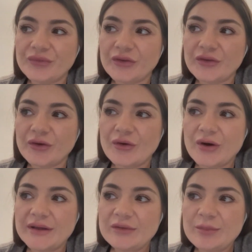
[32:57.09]
So
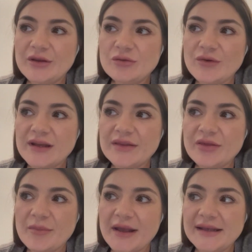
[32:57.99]
it's been really in
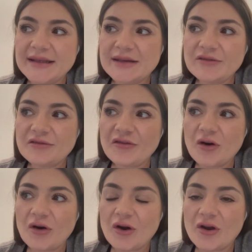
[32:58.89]
the making
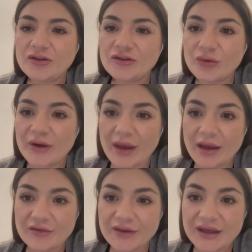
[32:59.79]
for
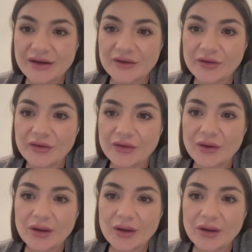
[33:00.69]
2.5 years.